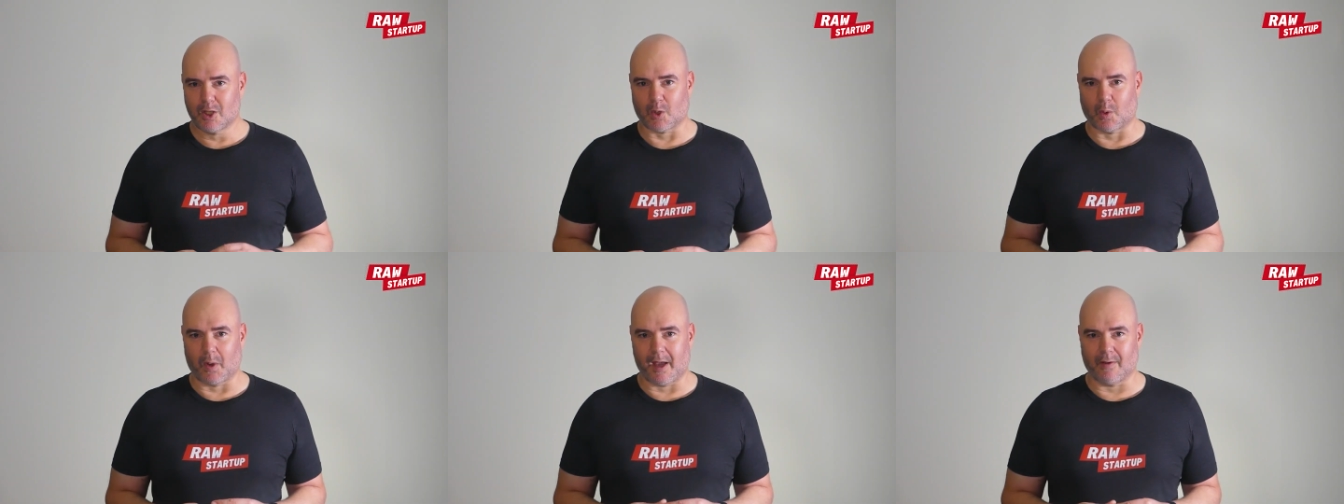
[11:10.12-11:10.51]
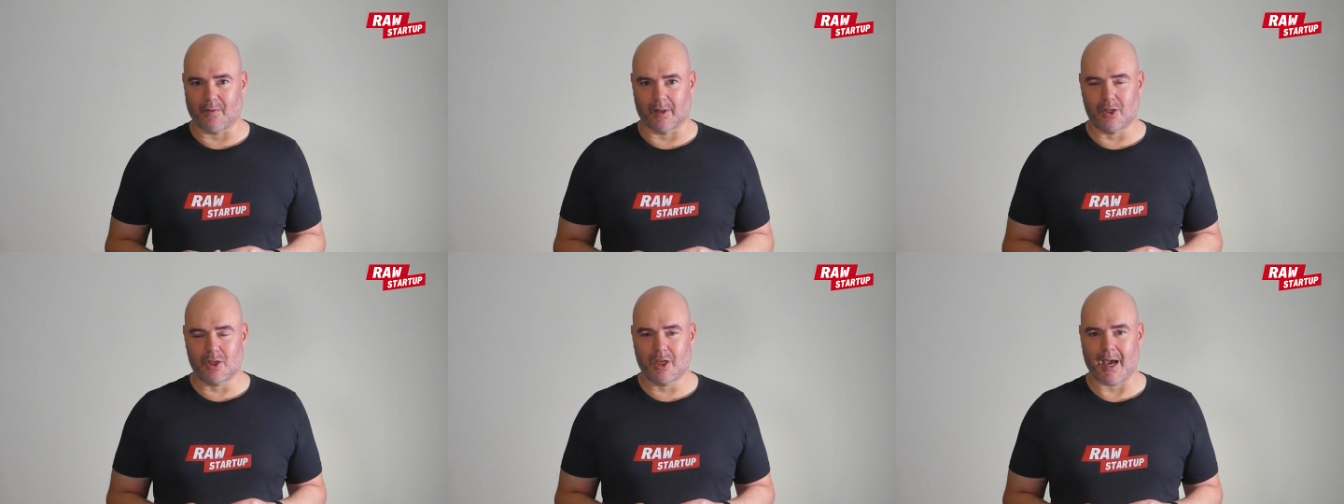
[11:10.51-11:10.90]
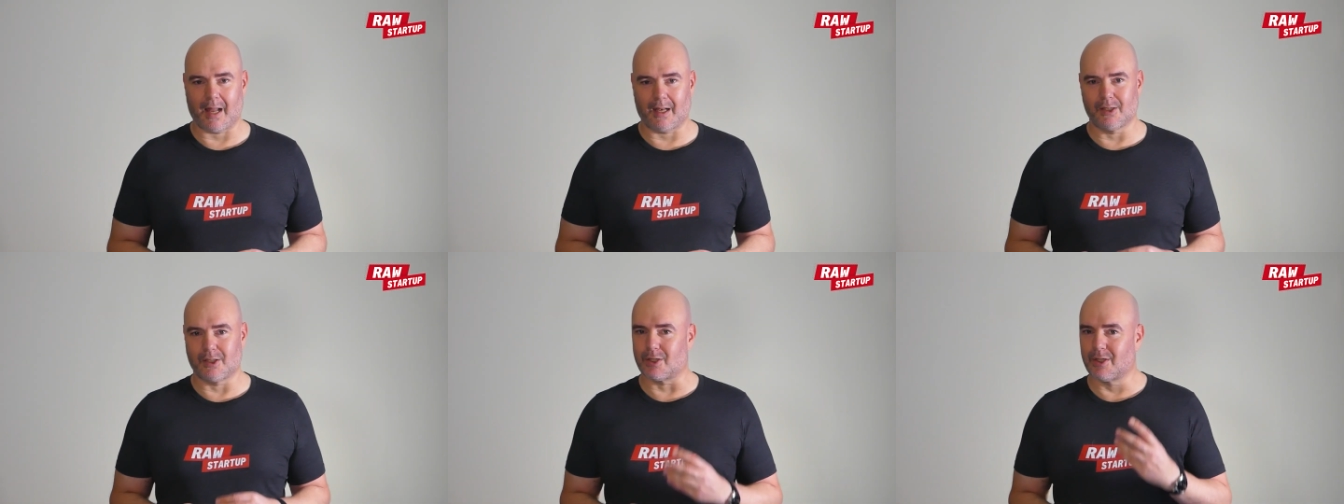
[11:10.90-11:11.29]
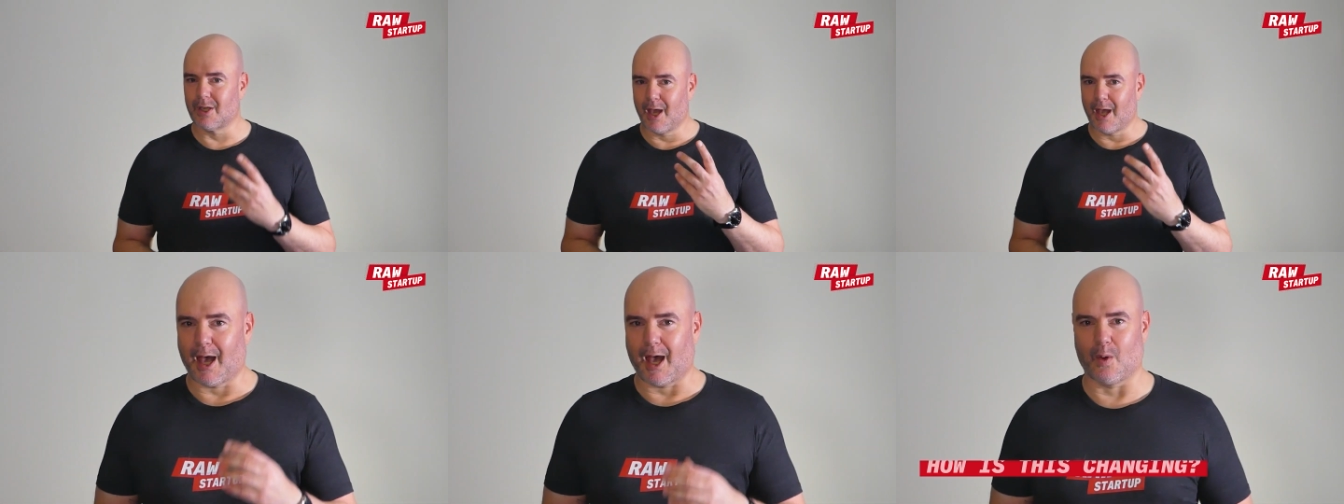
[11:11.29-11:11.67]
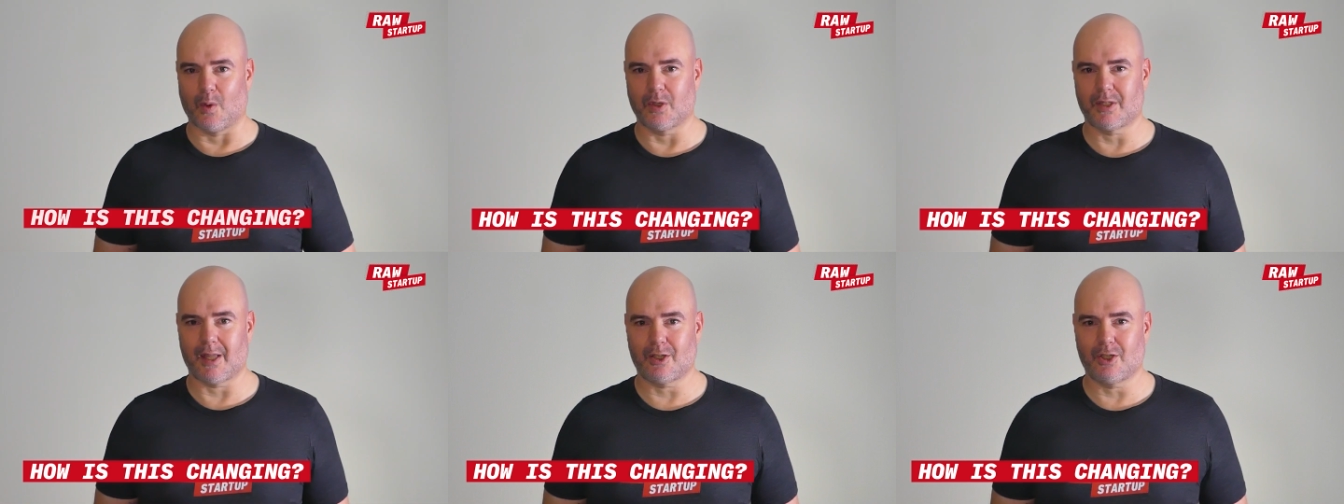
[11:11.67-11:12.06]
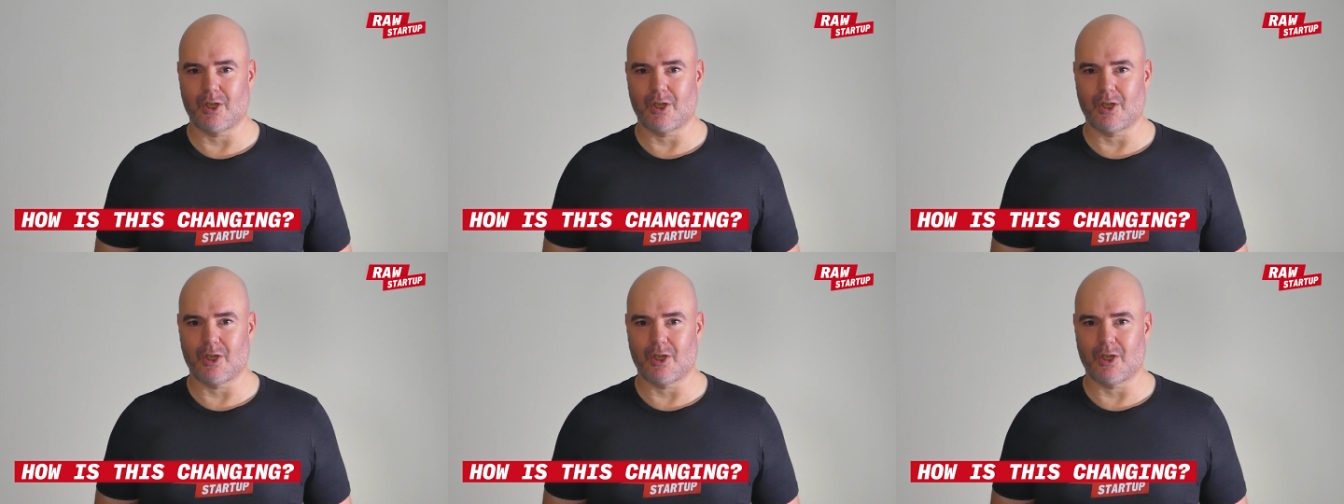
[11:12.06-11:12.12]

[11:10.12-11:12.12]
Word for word: so we have all these challenges. How is that